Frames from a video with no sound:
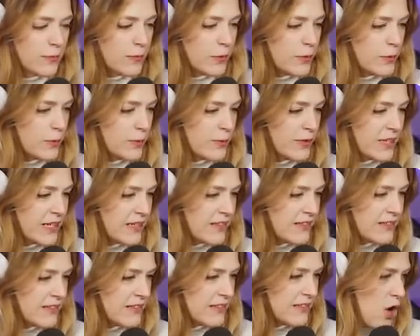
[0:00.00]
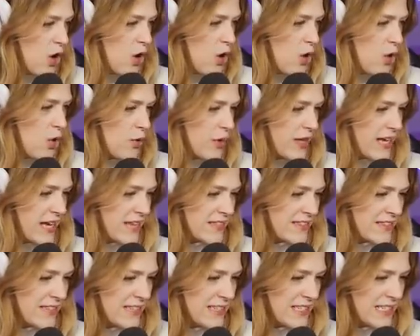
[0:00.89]
from the old place. Oh,
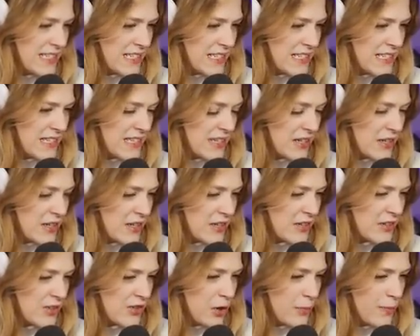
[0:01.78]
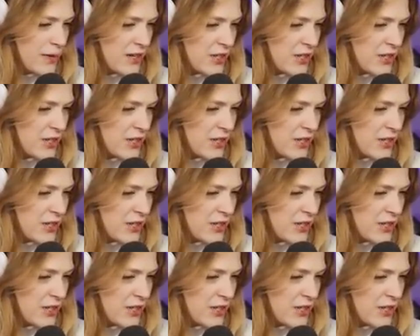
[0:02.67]
yes, indeed. There are so